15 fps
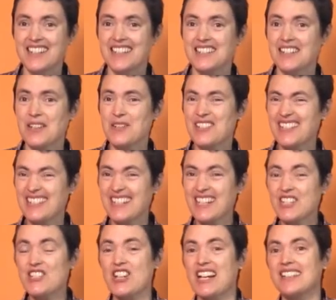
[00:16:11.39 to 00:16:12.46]
So
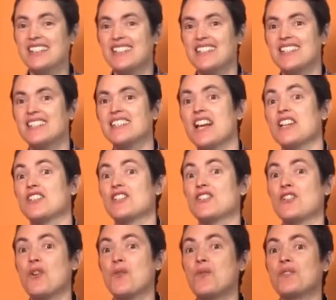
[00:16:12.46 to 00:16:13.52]
sea shanties are
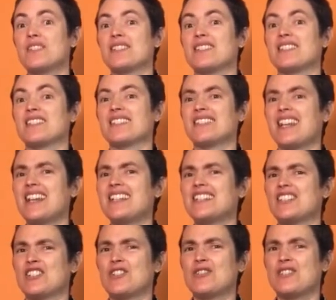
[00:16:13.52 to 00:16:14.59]
songs that
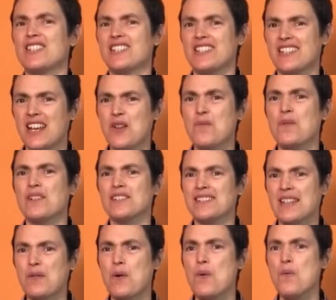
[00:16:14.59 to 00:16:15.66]
sailors used to sing whilst
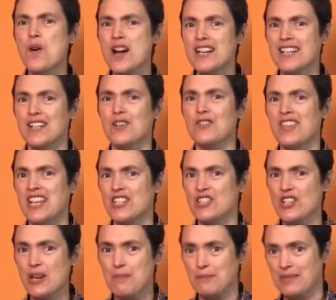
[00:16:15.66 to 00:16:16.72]
they were working on their
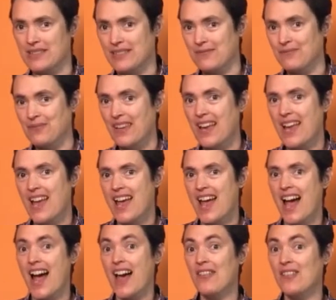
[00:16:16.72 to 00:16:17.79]
ships.
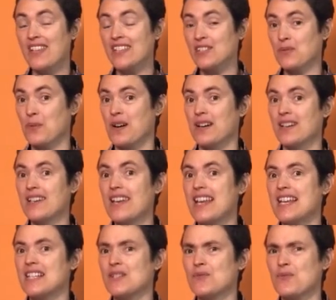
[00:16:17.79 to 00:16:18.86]
And this one
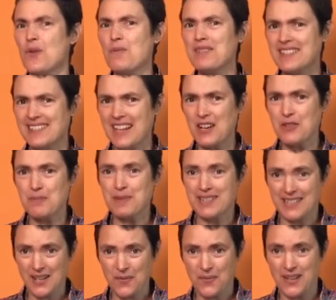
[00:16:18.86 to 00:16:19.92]
is from the South
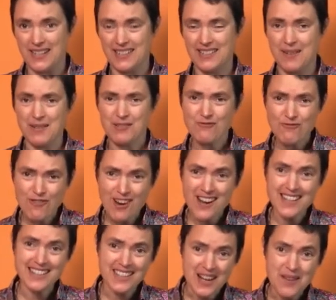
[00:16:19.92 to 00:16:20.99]
Pacific, so it's
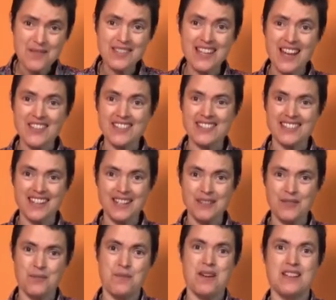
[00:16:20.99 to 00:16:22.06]
right over the other side
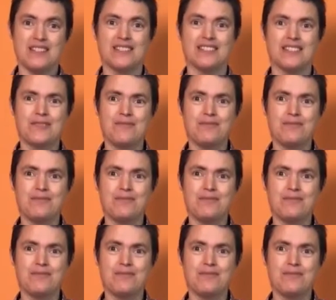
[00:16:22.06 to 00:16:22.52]
of the world.